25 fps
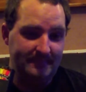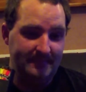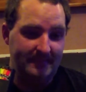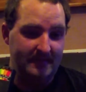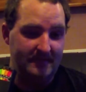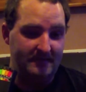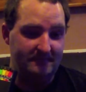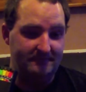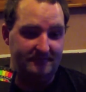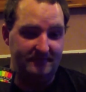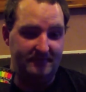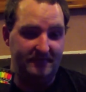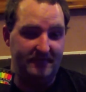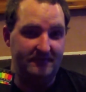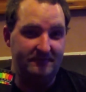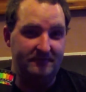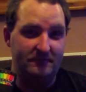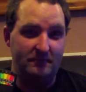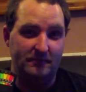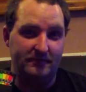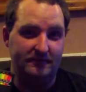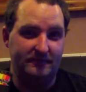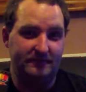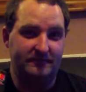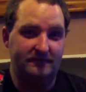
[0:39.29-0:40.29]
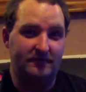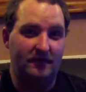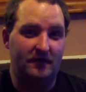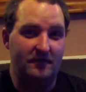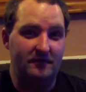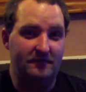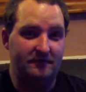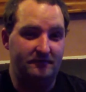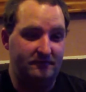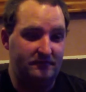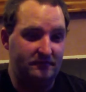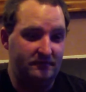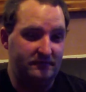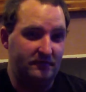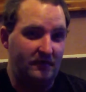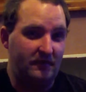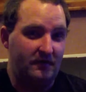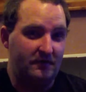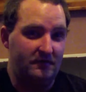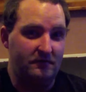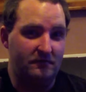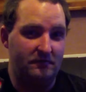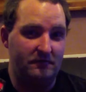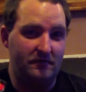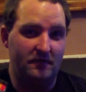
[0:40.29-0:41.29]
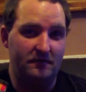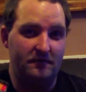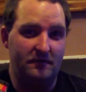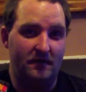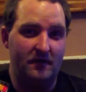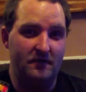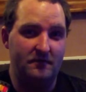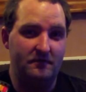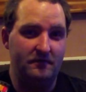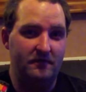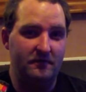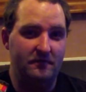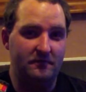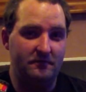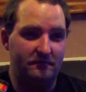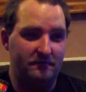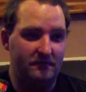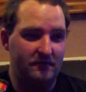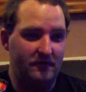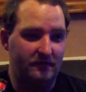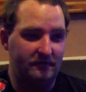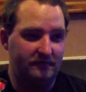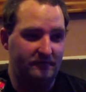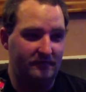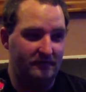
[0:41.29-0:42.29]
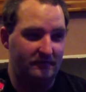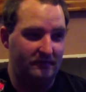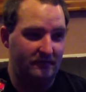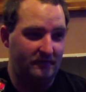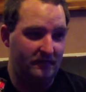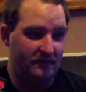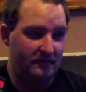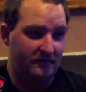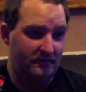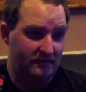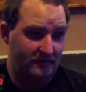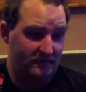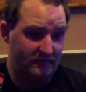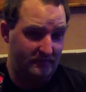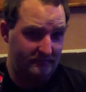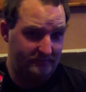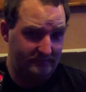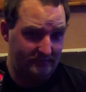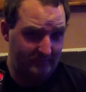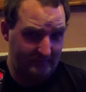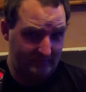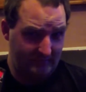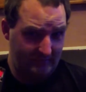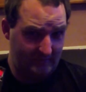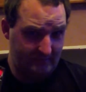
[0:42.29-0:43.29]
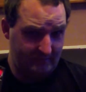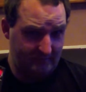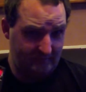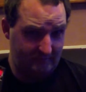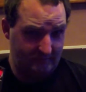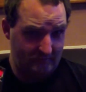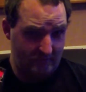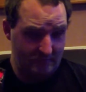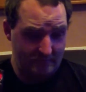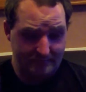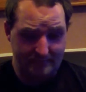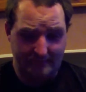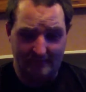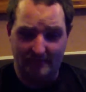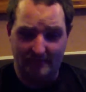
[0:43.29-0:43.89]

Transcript: if you want to start your own little ghost group.